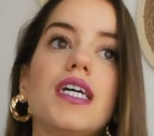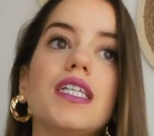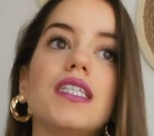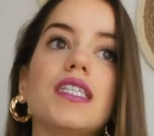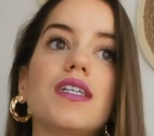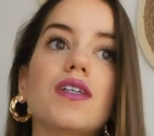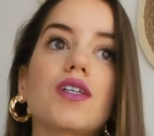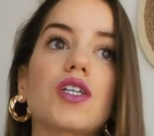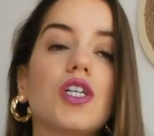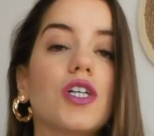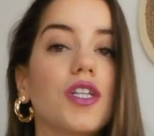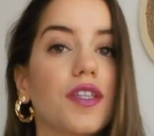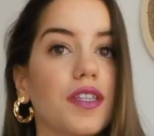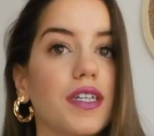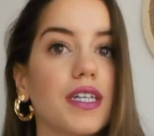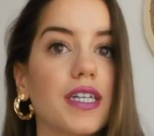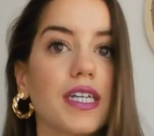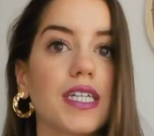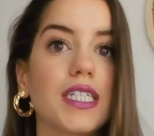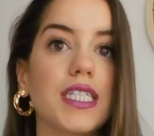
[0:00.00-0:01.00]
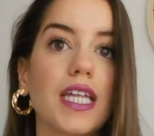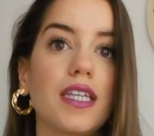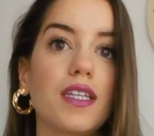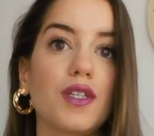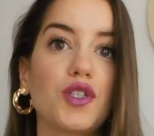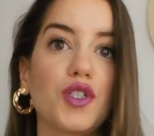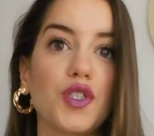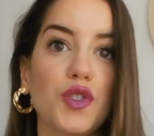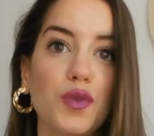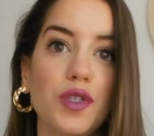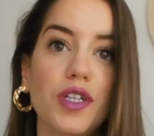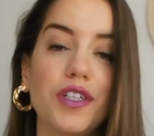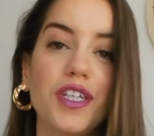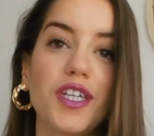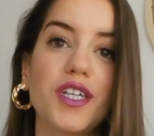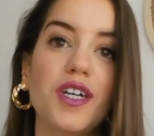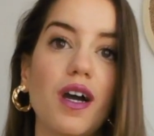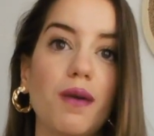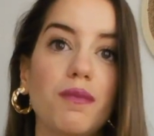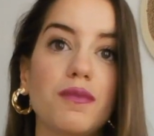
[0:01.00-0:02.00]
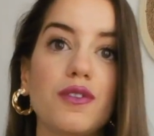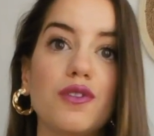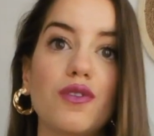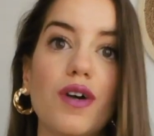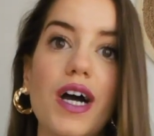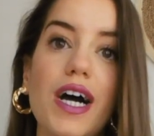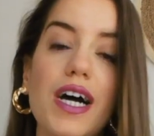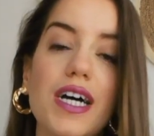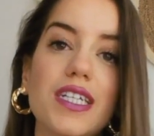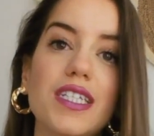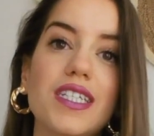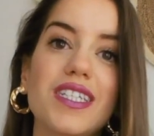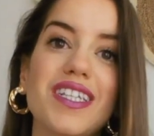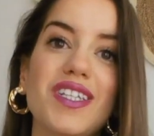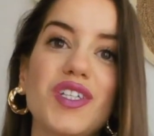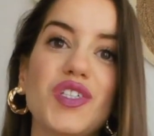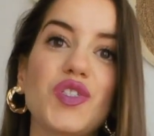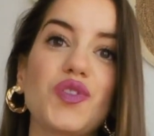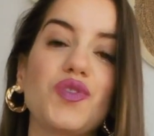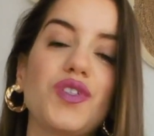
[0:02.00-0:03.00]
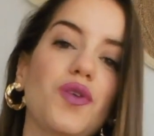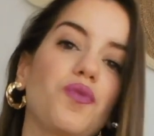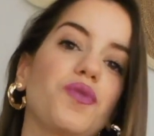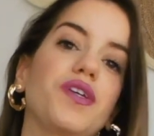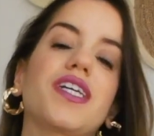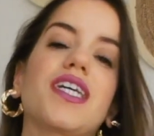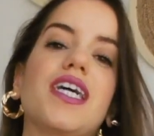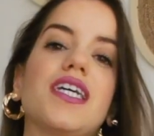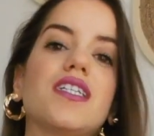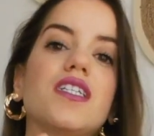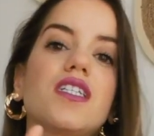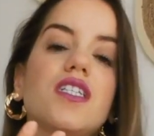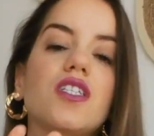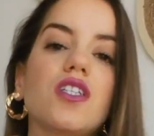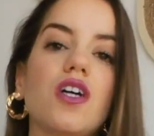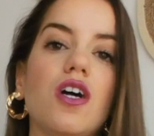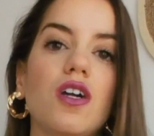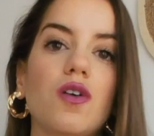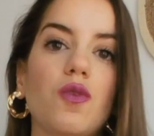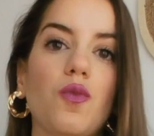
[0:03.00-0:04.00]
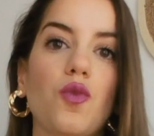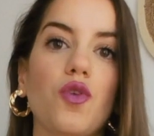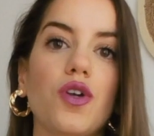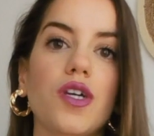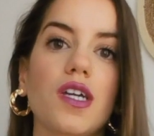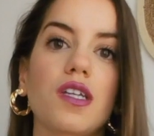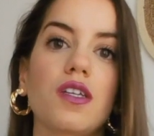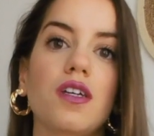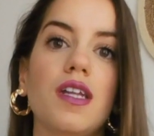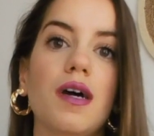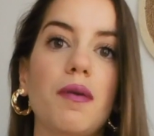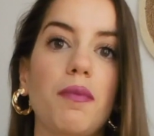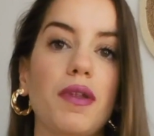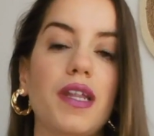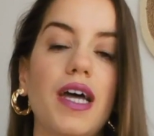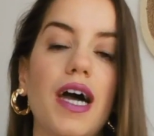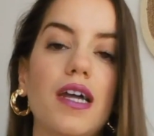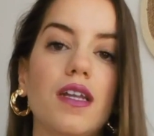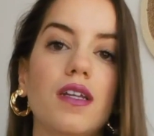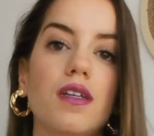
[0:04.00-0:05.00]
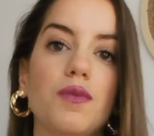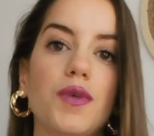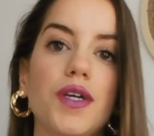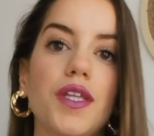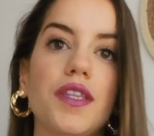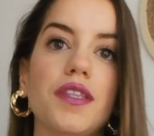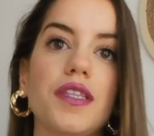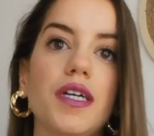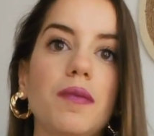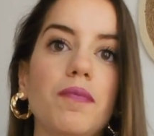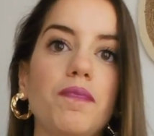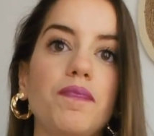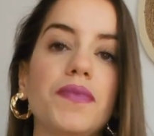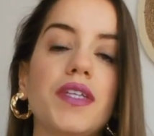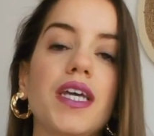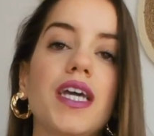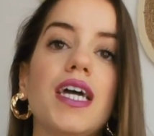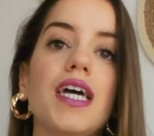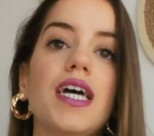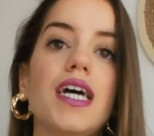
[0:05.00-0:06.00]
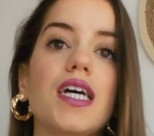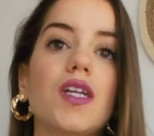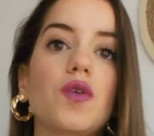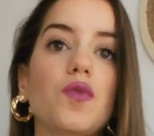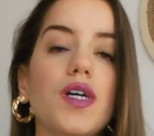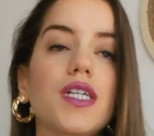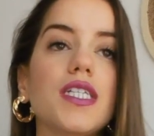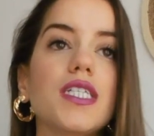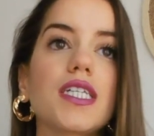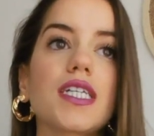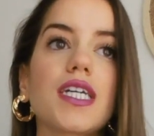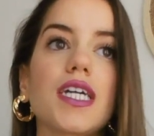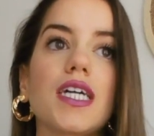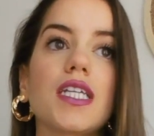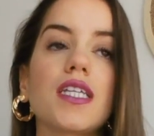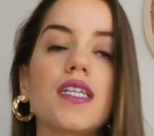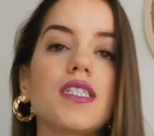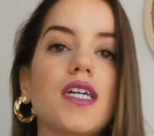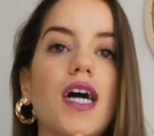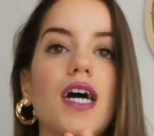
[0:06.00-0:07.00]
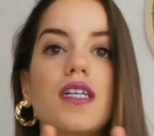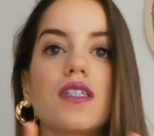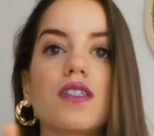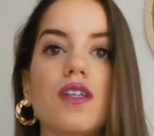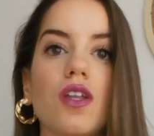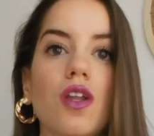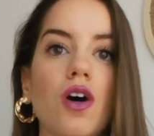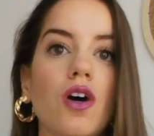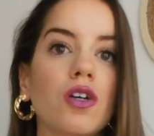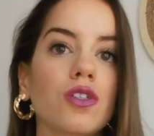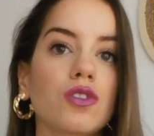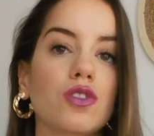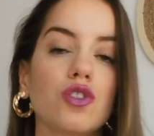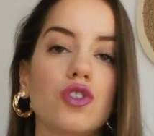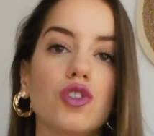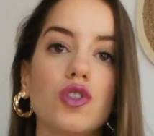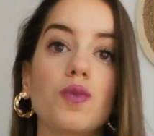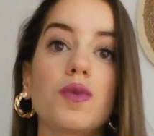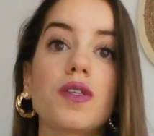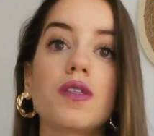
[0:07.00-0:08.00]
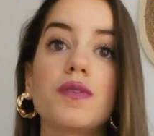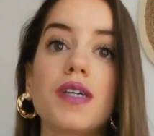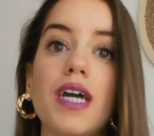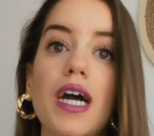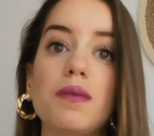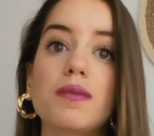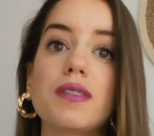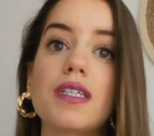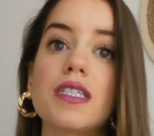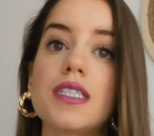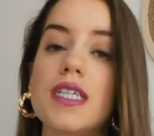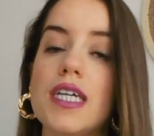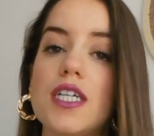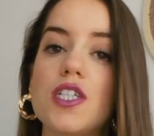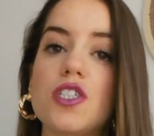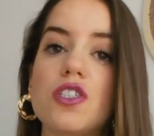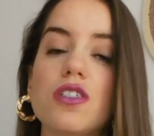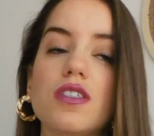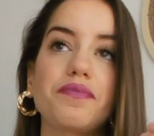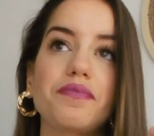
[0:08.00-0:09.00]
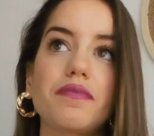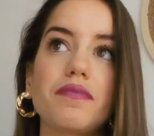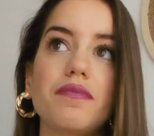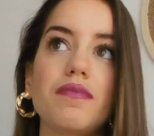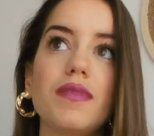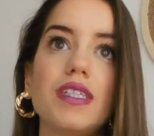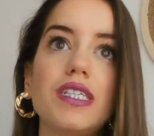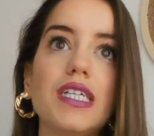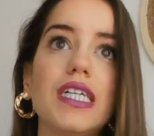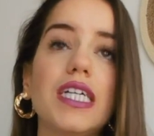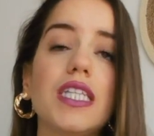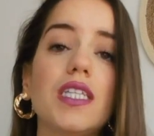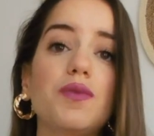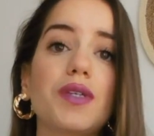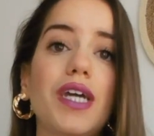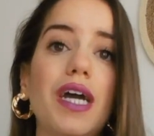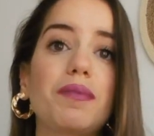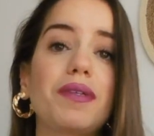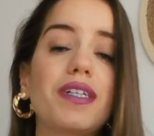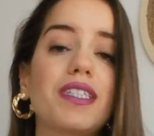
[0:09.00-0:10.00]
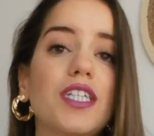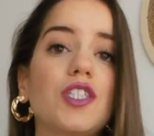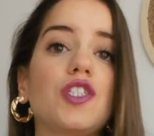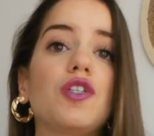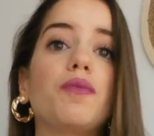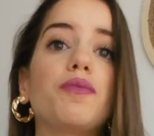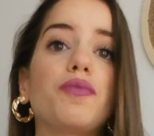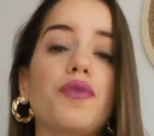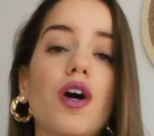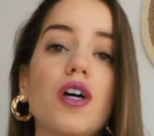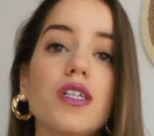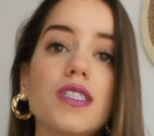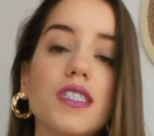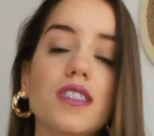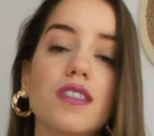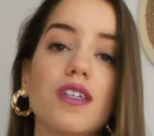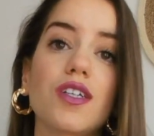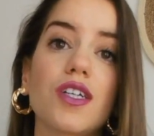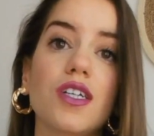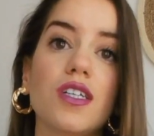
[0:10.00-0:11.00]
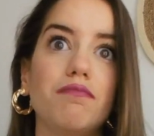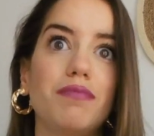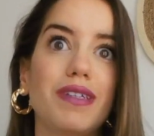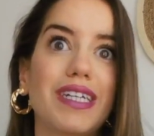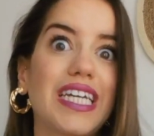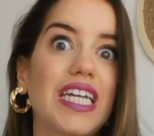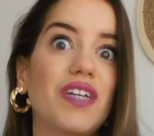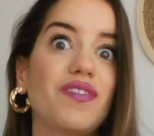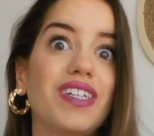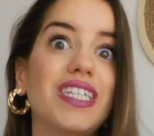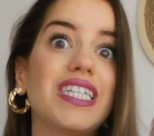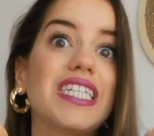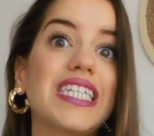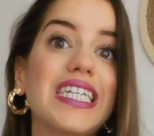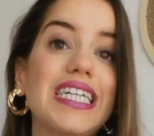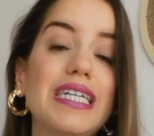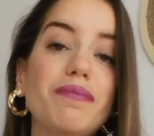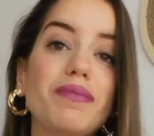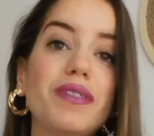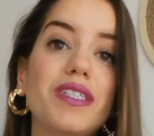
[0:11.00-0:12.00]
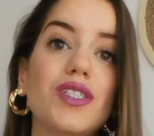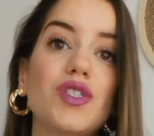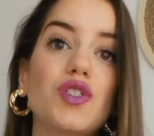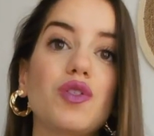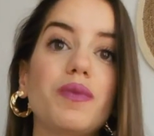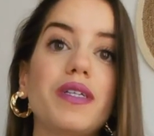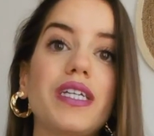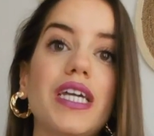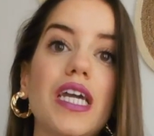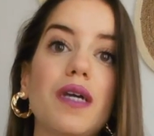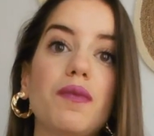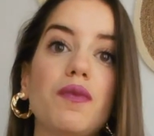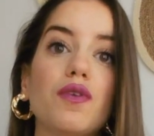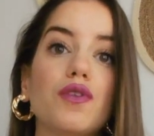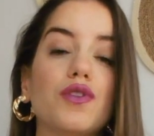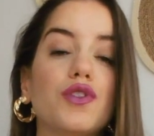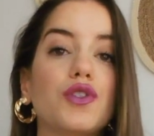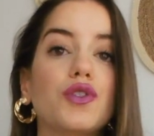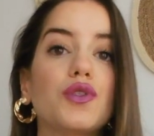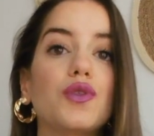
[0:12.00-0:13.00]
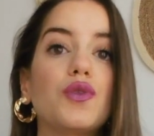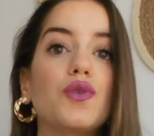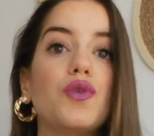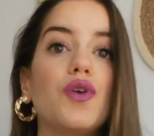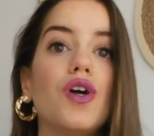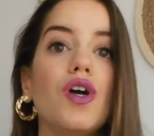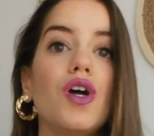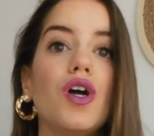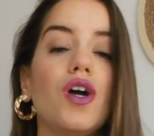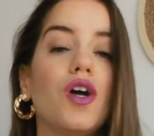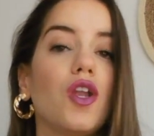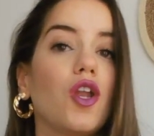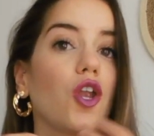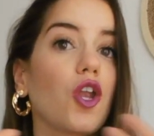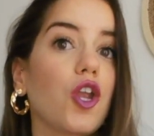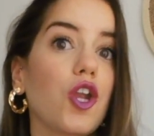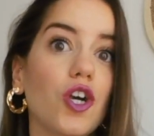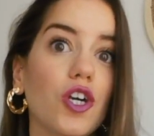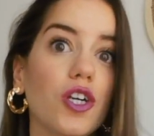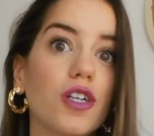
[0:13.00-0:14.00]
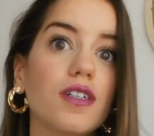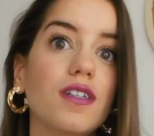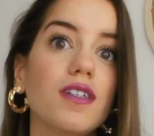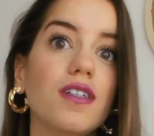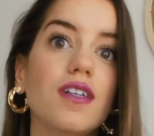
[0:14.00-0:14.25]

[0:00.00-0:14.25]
The good thing is that the sooner they come to us, the sooner we can start working on a plan with them. And once again, this has a lot to do with rehabilitation. In the rehabilitation process, they're going to be given tips to be able to learn